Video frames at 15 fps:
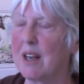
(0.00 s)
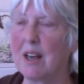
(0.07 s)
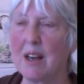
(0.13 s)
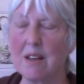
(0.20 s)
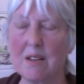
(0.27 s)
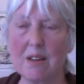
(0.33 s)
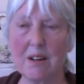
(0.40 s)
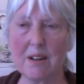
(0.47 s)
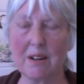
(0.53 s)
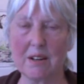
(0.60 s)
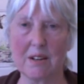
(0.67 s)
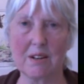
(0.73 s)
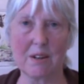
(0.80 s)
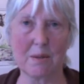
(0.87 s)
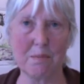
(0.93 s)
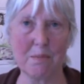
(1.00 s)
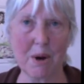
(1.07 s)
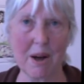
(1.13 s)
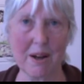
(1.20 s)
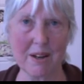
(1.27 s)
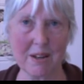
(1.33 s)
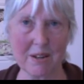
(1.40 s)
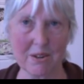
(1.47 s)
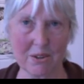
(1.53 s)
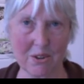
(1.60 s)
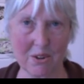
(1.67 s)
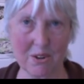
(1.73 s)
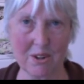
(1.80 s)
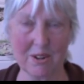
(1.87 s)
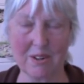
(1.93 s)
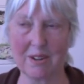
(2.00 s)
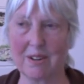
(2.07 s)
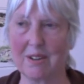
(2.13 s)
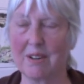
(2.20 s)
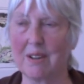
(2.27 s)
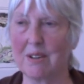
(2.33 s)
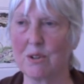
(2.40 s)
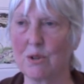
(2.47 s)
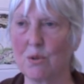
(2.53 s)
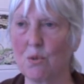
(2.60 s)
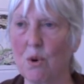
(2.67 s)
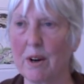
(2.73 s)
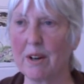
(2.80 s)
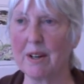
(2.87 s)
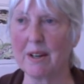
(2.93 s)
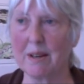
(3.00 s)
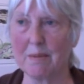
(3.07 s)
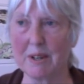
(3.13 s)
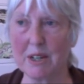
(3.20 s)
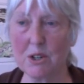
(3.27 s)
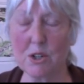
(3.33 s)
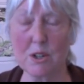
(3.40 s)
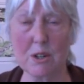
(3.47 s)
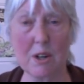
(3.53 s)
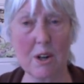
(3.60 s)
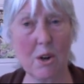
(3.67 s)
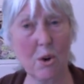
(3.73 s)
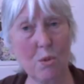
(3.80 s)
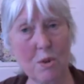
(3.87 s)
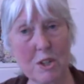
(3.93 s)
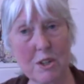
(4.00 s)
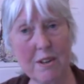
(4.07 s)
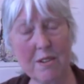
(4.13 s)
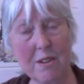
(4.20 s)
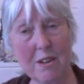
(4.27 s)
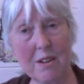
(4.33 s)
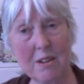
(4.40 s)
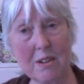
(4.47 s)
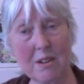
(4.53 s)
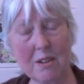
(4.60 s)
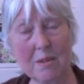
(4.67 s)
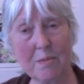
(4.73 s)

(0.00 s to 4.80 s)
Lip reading: And then I combine it all into one image, which I then